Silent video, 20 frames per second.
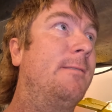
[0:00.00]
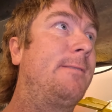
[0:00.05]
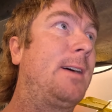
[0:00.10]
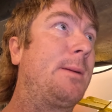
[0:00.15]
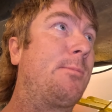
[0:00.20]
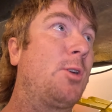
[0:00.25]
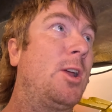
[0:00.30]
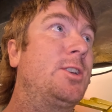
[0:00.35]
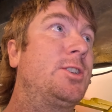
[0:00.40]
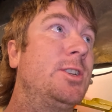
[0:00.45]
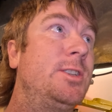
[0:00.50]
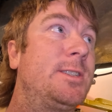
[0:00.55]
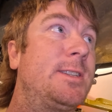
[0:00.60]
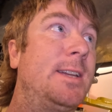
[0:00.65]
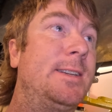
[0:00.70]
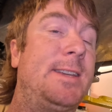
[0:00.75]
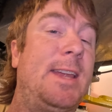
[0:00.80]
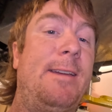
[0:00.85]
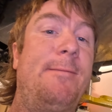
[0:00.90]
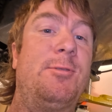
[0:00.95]
vibrations
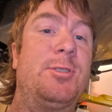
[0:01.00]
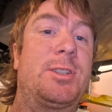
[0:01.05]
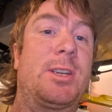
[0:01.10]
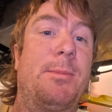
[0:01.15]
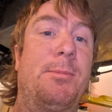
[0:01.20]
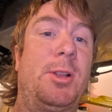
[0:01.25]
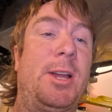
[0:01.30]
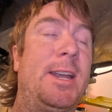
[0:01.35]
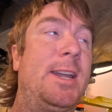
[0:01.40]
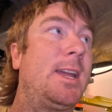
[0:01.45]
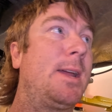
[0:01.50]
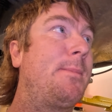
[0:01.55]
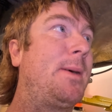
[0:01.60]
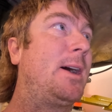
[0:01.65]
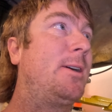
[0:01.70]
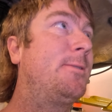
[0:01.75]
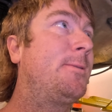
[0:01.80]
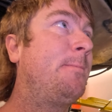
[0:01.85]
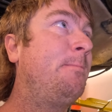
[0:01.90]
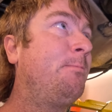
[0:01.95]
that Dave was complaining
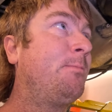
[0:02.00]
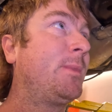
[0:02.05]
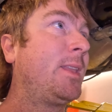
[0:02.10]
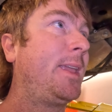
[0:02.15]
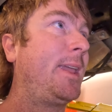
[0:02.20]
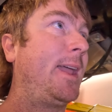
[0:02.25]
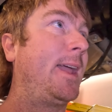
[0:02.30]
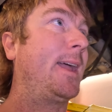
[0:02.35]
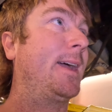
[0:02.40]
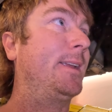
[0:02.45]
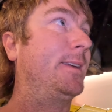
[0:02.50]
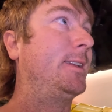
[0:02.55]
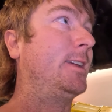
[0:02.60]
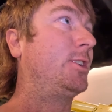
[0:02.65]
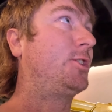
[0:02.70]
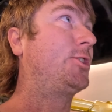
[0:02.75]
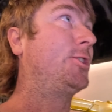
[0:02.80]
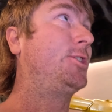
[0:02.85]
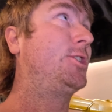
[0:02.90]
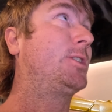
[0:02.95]
about, and it
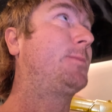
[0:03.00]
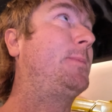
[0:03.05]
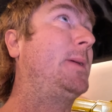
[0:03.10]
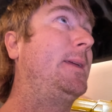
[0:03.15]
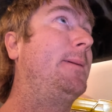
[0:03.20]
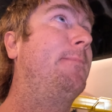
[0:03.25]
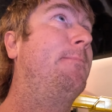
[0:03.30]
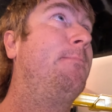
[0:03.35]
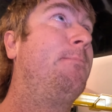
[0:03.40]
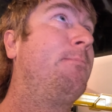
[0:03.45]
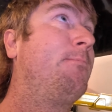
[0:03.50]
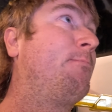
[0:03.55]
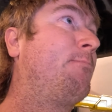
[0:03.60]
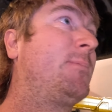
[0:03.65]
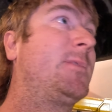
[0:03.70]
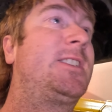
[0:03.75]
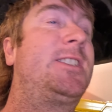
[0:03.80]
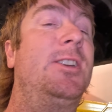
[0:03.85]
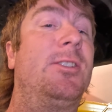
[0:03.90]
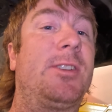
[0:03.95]
should just be
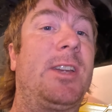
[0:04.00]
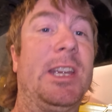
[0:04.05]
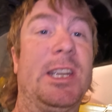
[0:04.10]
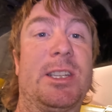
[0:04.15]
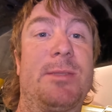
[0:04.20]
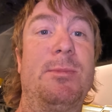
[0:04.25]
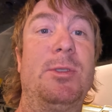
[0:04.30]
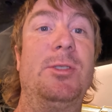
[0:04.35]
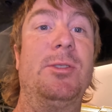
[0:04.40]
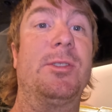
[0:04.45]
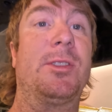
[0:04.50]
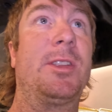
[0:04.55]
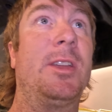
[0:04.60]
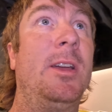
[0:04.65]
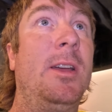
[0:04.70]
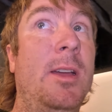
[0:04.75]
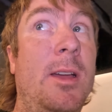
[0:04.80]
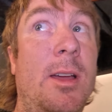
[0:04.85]
silky smooth.